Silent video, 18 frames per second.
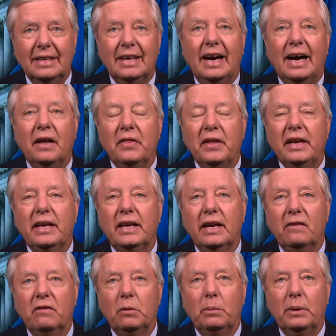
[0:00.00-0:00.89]
I think
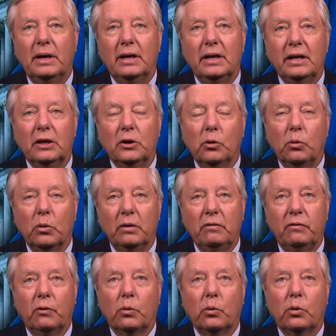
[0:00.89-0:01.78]
everybody going
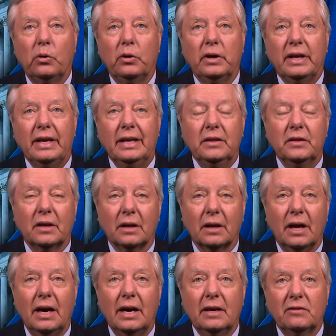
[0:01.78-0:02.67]
forward in the
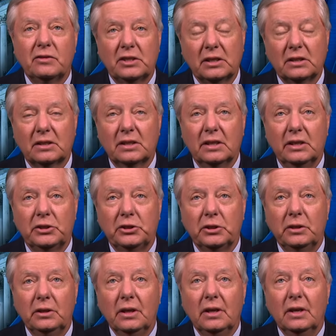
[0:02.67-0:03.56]
line of
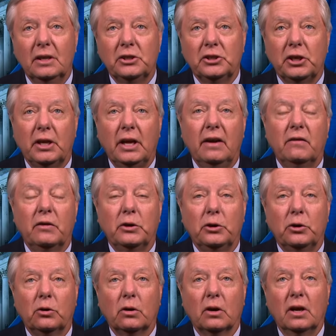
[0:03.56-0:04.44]
succession should, should former
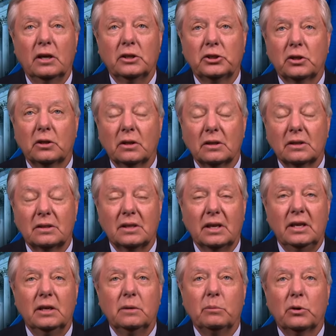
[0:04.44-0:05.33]
President Trump take
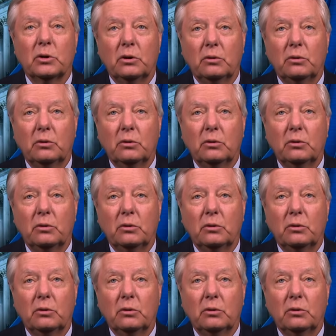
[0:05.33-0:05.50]
one as